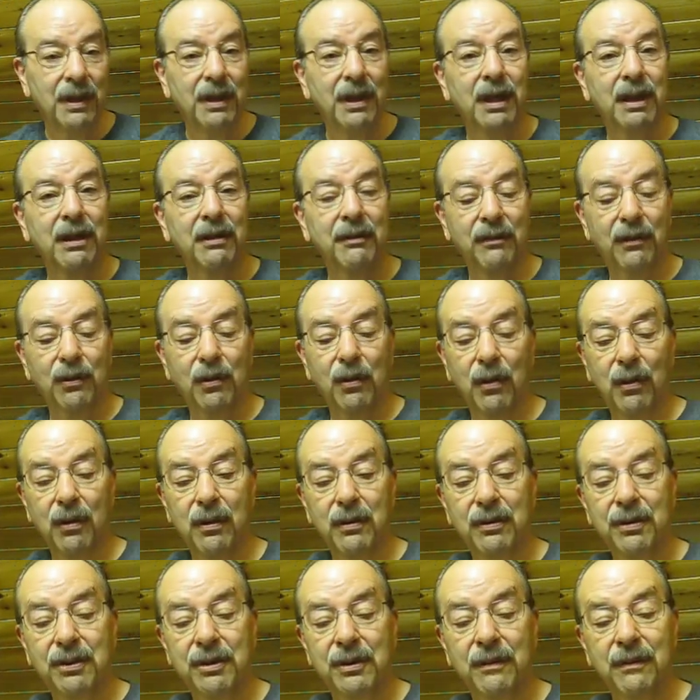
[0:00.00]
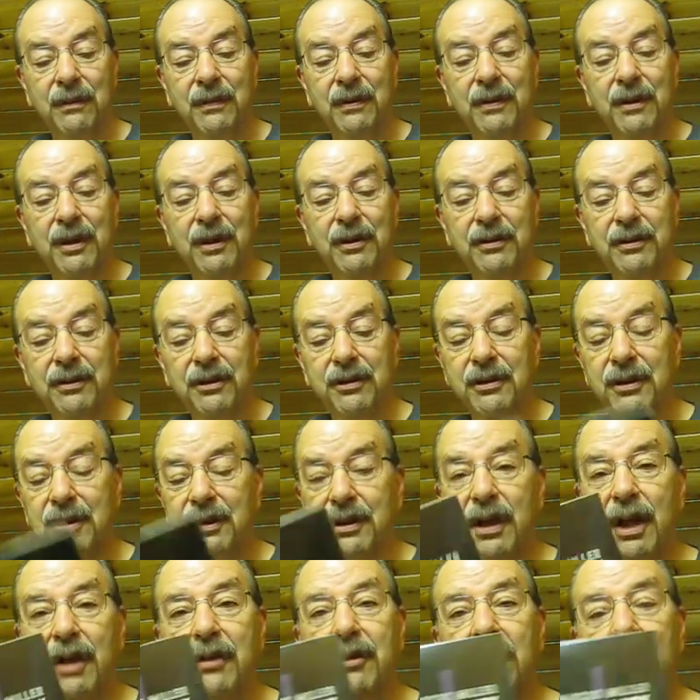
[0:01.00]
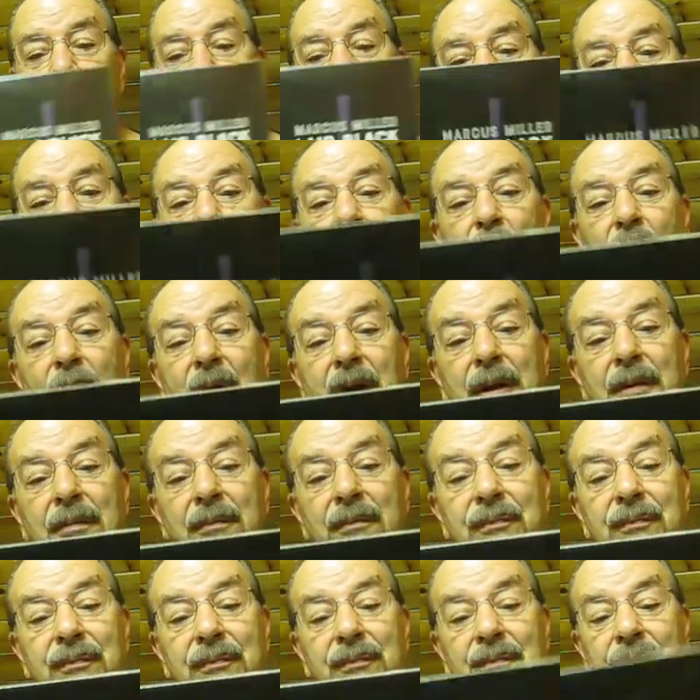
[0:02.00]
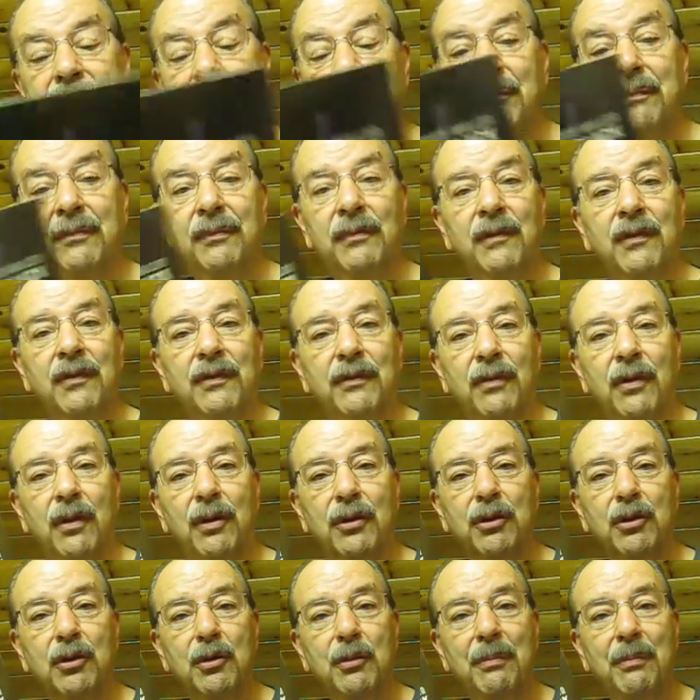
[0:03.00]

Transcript: and of course, this is another hot one for all you